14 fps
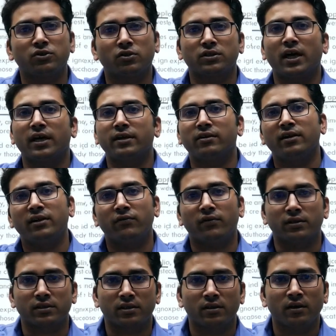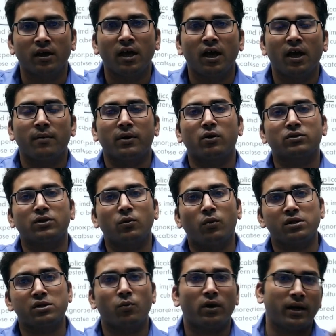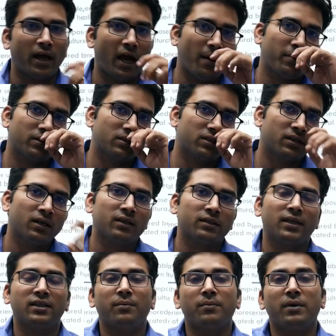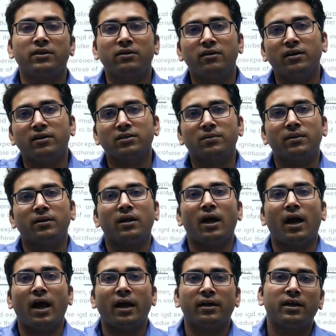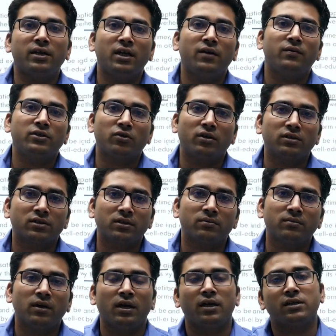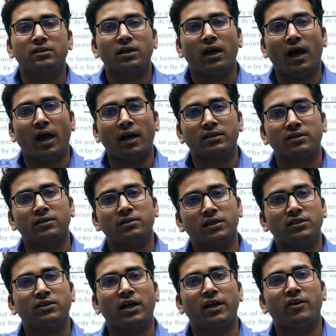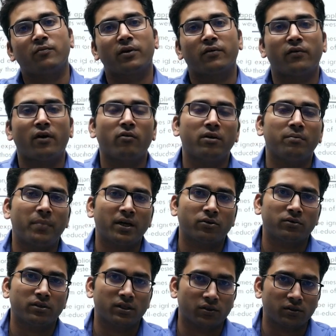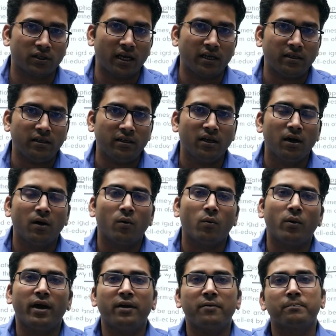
societal interest because in west what happens that the materialism and individualism is has such kind of profound impact on the society where